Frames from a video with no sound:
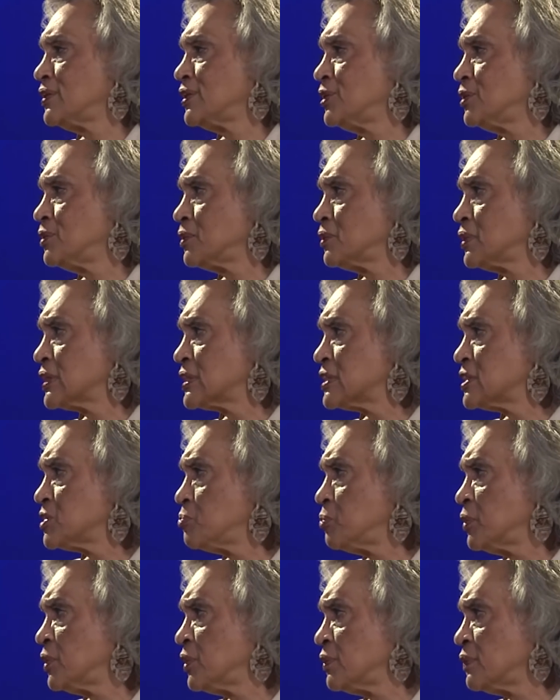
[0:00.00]
your
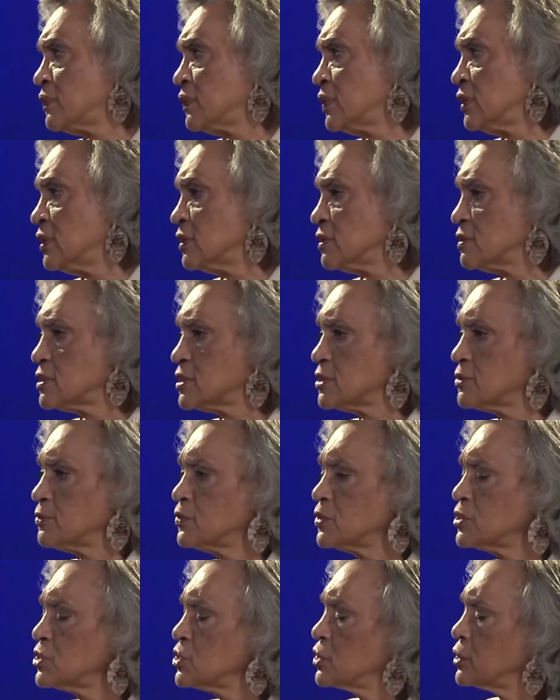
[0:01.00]
experience, for
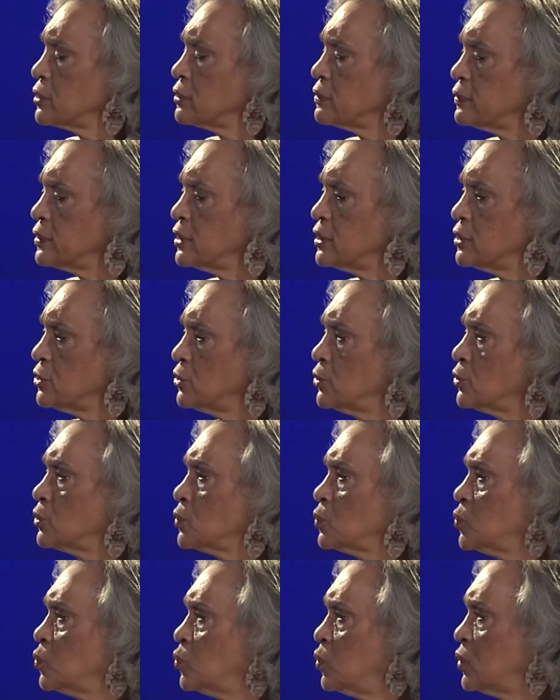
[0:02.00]
sharing your
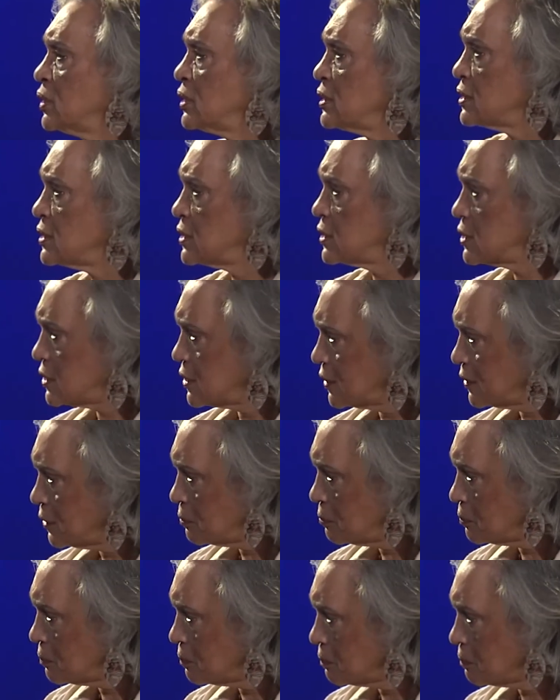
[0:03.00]
wisdom,
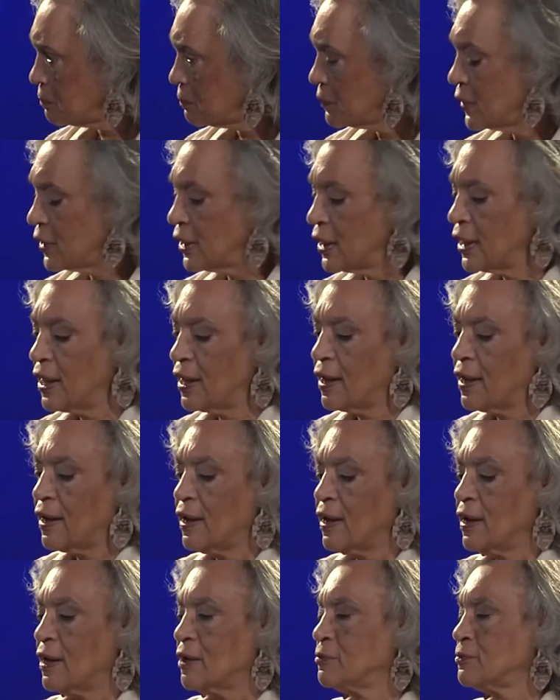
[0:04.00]

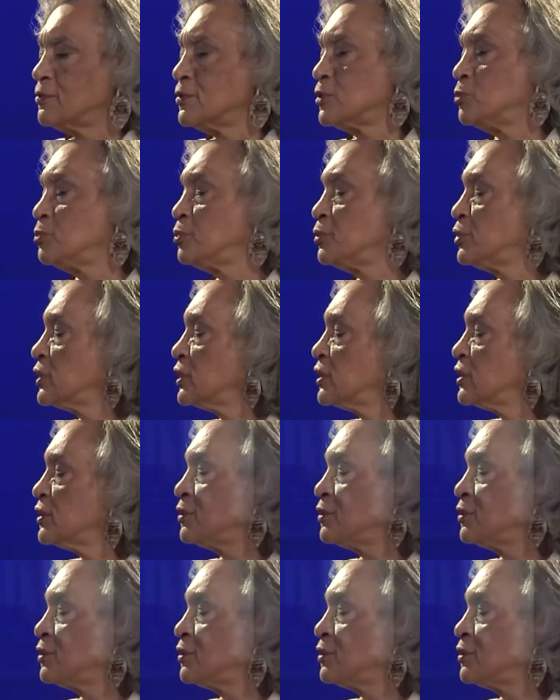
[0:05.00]
for bringing